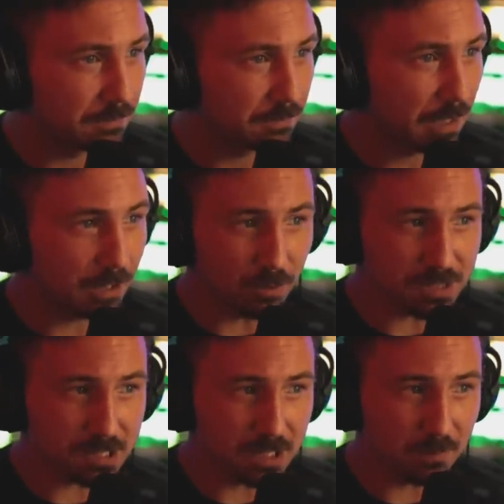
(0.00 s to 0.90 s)
I don't
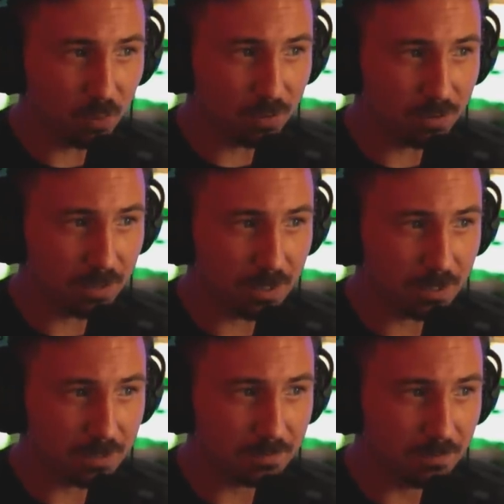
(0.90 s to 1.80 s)
see any more
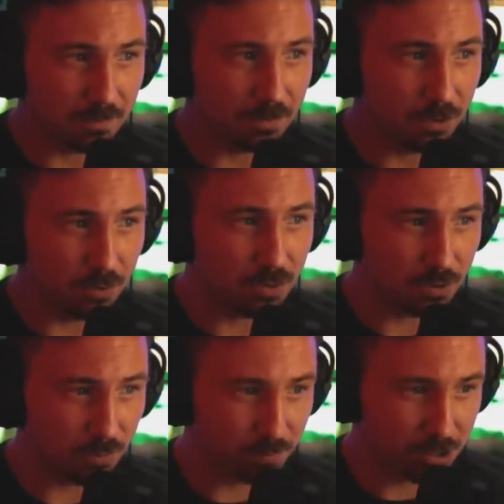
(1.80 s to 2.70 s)
uh,
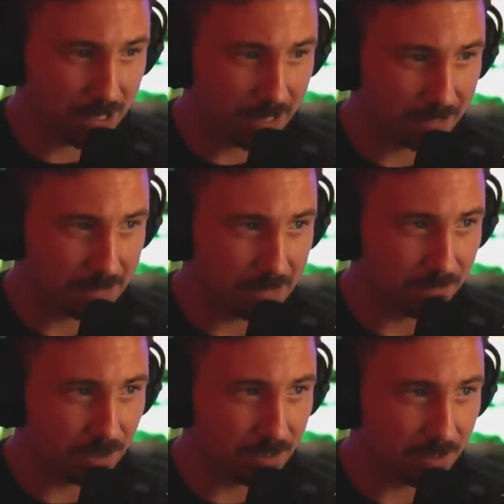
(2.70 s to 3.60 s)
YouTube chat,
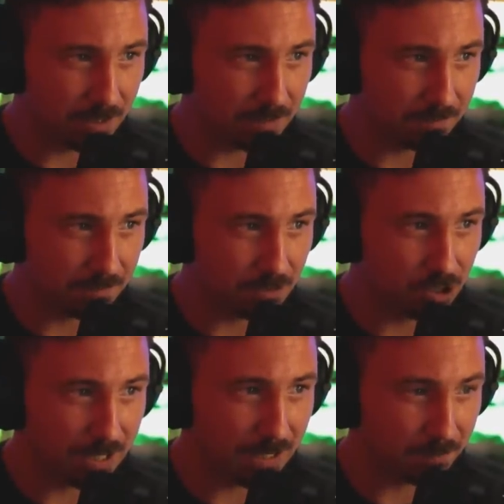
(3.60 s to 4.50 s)
even uh,
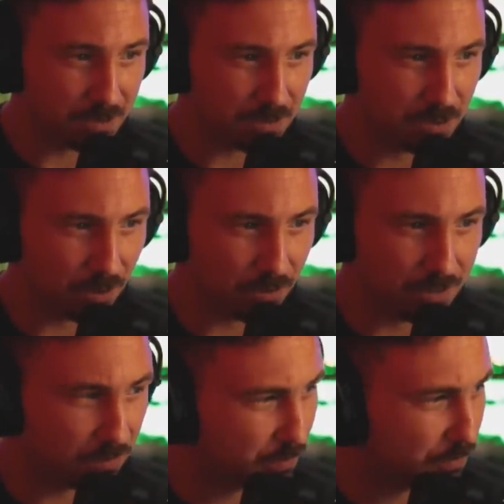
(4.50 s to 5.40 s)
jams. So
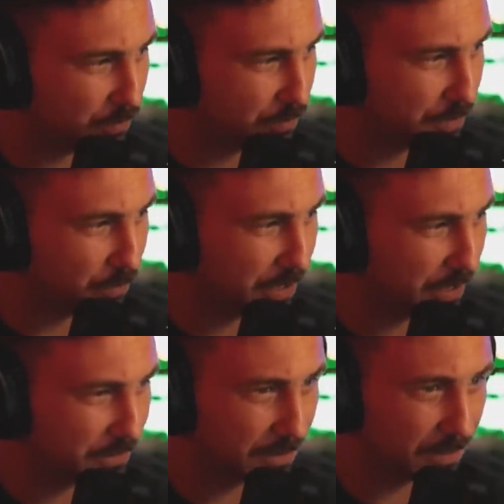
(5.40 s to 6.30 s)
did did we
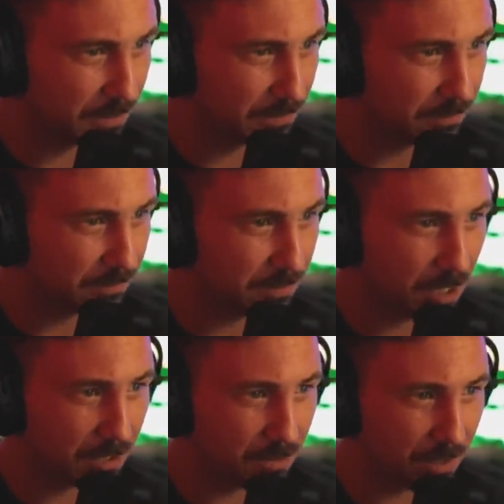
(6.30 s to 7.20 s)
get uh,
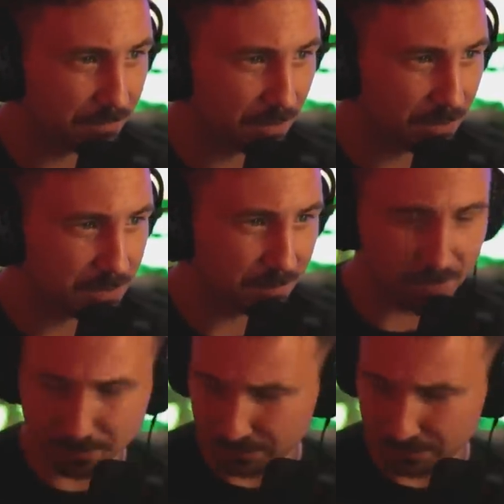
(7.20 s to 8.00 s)
knocked off there or something?